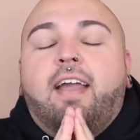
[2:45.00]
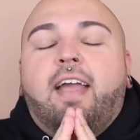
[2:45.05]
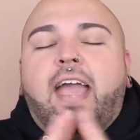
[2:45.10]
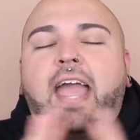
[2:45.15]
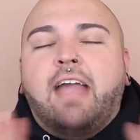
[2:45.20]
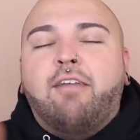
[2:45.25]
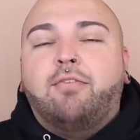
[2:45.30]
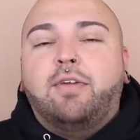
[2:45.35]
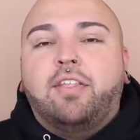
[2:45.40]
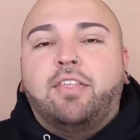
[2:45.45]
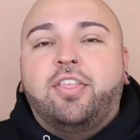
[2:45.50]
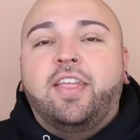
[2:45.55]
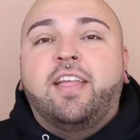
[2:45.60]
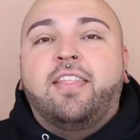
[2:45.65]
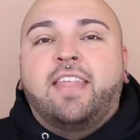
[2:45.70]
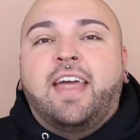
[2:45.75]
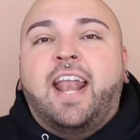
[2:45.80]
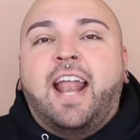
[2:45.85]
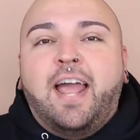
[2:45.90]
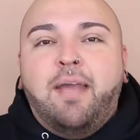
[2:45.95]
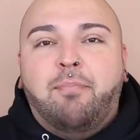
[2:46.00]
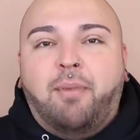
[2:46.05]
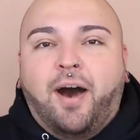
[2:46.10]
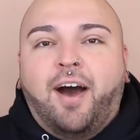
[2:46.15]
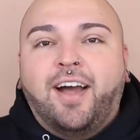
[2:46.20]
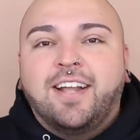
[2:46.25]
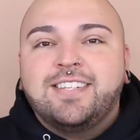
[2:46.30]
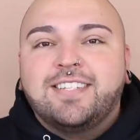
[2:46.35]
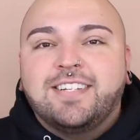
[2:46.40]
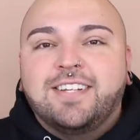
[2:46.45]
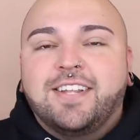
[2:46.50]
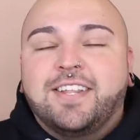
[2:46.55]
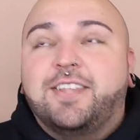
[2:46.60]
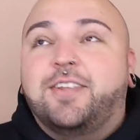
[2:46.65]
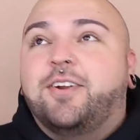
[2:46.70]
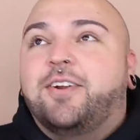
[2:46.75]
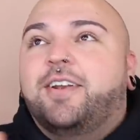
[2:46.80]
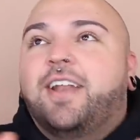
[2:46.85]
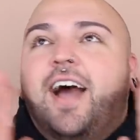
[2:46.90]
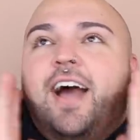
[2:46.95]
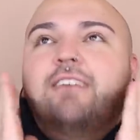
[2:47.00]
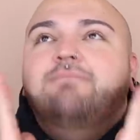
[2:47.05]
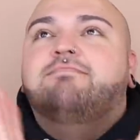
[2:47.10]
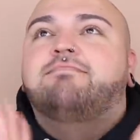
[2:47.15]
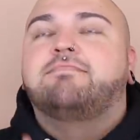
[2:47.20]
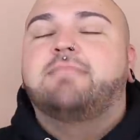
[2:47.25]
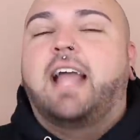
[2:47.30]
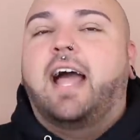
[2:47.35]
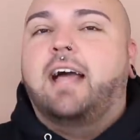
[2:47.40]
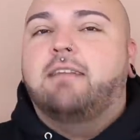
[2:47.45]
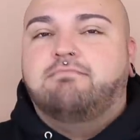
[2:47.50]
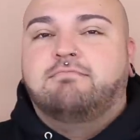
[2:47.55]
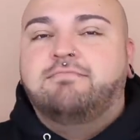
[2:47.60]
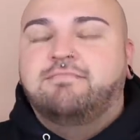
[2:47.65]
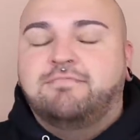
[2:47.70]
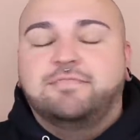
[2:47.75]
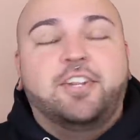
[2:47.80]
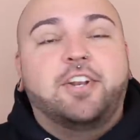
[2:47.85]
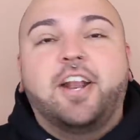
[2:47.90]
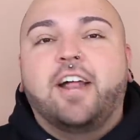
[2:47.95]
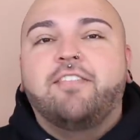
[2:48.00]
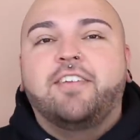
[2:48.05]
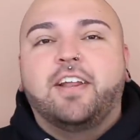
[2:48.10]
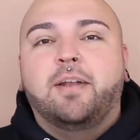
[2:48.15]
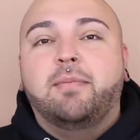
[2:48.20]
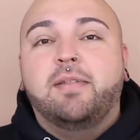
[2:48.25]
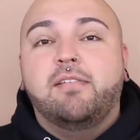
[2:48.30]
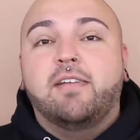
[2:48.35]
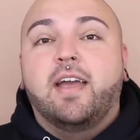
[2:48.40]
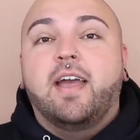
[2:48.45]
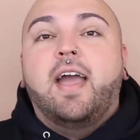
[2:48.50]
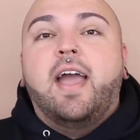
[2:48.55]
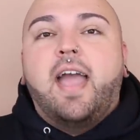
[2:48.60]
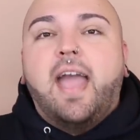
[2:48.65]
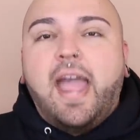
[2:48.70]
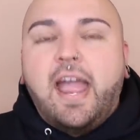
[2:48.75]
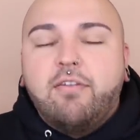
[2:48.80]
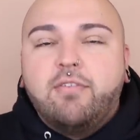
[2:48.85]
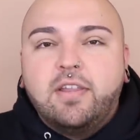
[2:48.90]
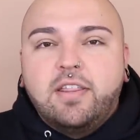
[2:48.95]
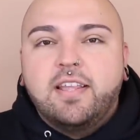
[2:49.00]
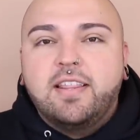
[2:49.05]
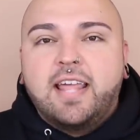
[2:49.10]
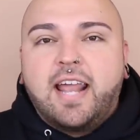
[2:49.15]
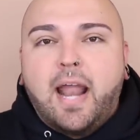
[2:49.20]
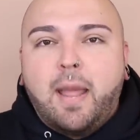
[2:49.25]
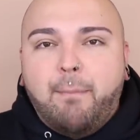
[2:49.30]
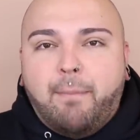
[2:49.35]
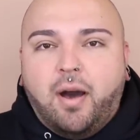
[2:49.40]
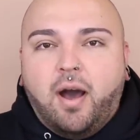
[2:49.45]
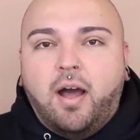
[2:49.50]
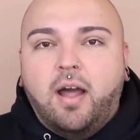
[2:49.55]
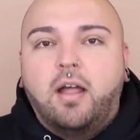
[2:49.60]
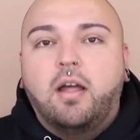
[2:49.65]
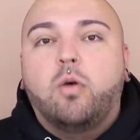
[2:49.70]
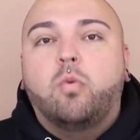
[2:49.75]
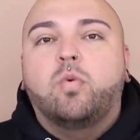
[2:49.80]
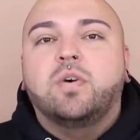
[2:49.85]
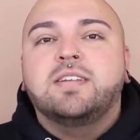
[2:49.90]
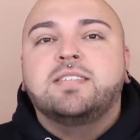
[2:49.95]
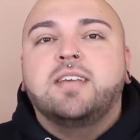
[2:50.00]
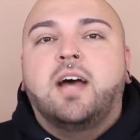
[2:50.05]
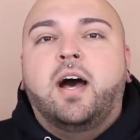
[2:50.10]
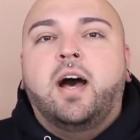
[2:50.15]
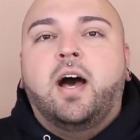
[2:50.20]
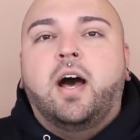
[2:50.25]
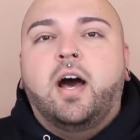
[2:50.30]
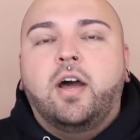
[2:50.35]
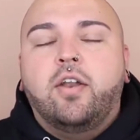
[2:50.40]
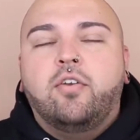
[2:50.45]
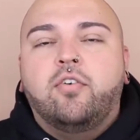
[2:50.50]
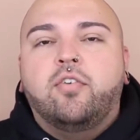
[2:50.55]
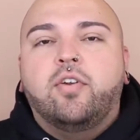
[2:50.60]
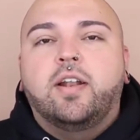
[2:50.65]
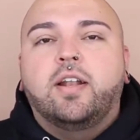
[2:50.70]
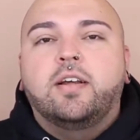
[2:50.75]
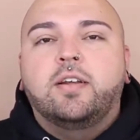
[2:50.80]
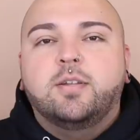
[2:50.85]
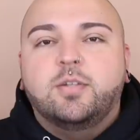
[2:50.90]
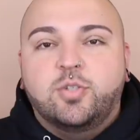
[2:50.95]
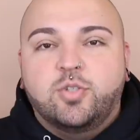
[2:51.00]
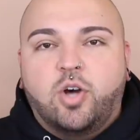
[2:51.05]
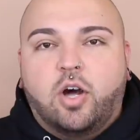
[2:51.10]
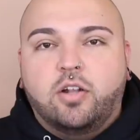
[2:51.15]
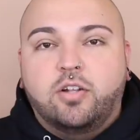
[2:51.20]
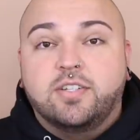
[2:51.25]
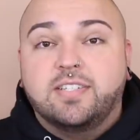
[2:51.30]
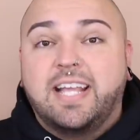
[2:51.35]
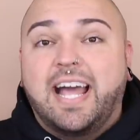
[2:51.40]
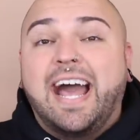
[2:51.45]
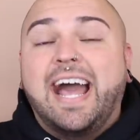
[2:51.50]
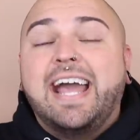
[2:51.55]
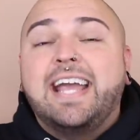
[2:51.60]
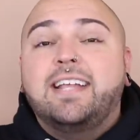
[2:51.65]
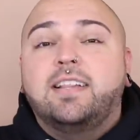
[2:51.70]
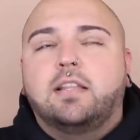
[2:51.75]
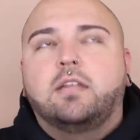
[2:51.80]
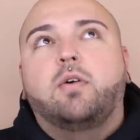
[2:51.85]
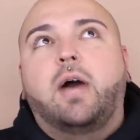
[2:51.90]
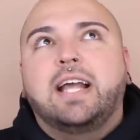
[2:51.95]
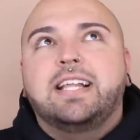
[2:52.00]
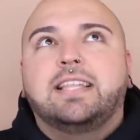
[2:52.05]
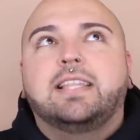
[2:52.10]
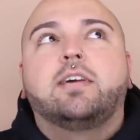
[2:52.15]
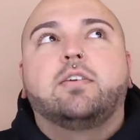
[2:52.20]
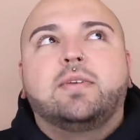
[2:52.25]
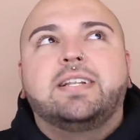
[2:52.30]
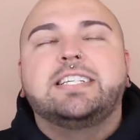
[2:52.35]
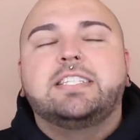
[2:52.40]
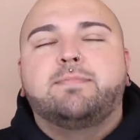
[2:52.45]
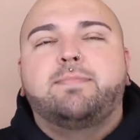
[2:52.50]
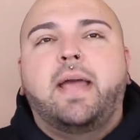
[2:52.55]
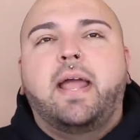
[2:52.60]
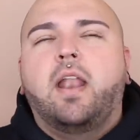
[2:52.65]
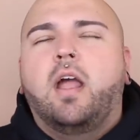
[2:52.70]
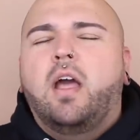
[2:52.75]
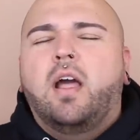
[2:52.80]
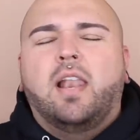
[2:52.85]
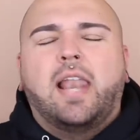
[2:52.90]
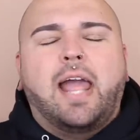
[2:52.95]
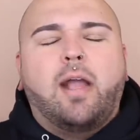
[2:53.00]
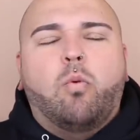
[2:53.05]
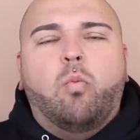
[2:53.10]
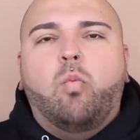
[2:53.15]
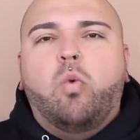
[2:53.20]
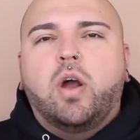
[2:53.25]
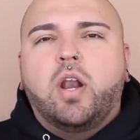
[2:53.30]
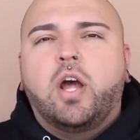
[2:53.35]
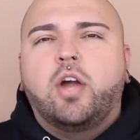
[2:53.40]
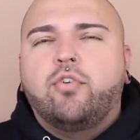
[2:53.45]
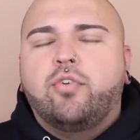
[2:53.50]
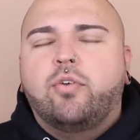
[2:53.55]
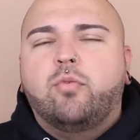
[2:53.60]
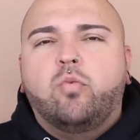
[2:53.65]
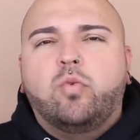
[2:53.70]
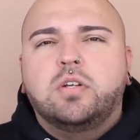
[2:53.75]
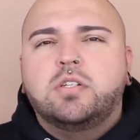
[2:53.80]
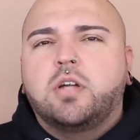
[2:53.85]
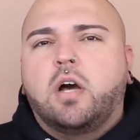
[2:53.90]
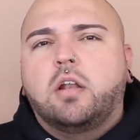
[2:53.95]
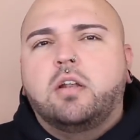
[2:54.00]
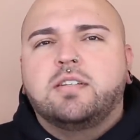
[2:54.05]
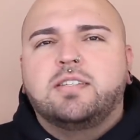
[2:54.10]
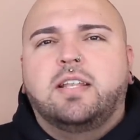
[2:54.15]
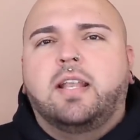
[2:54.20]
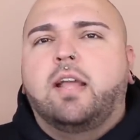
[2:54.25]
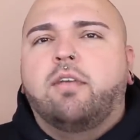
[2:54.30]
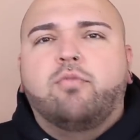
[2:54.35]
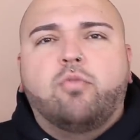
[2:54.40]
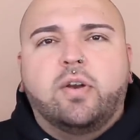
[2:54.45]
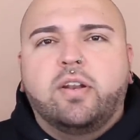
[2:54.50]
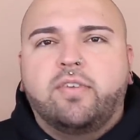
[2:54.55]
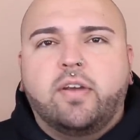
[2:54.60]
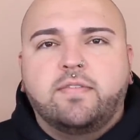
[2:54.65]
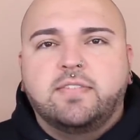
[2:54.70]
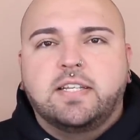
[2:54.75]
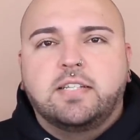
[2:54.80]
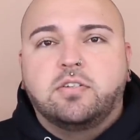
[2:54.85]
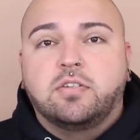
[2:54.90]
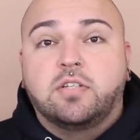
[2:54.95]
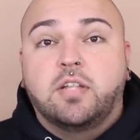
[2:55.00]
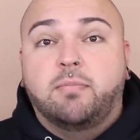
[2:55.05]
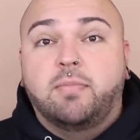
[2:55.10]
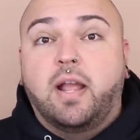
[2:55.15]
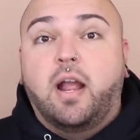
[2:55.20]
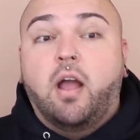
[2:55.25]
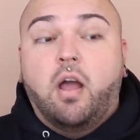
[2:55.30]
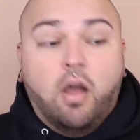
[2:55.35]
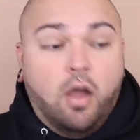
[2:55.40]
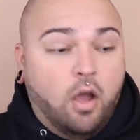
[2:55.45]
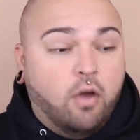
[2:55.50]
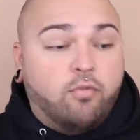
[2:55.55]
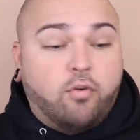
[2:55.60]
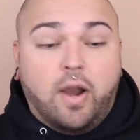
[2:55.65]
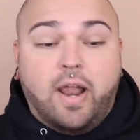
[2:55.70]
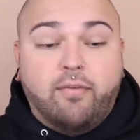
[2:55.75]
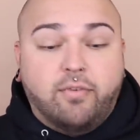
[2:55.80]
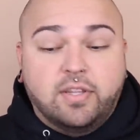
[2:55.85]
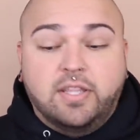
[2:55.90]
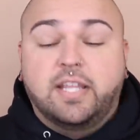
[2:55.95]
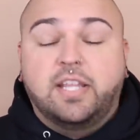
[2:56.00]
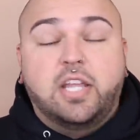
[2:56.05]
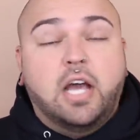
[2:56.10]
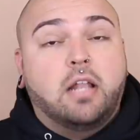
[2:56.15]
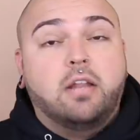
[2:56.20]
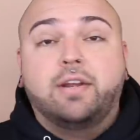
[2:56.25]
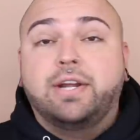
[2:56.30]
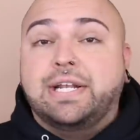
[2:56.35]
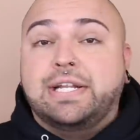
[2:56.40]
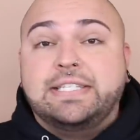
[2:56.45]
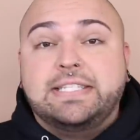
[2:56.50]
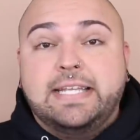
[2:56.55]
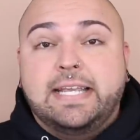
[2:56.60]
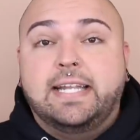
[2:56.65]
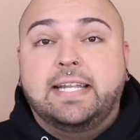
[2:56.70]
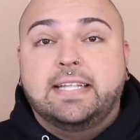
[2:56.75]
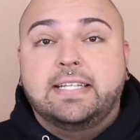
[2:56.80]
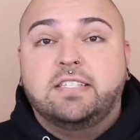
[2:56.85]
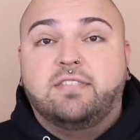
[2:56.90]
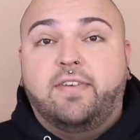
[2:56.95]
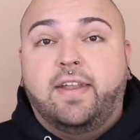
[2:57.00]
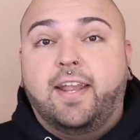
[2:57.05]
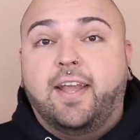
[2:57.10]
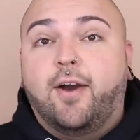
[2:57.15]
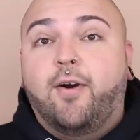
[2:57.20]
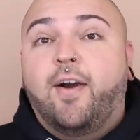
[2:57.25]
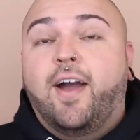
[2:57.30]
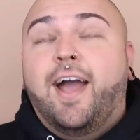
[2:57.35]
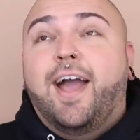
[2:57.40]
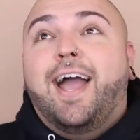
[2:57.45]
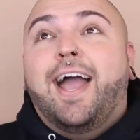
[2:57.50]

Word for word: Everything that I bought, you're not, um, um, you're not even gonna believe it. Everything that I bought was a hundred dollars. I I literally spent like one hundred and one dollars and like forty five cents or something for everything. Y'all are gonna see it in this video.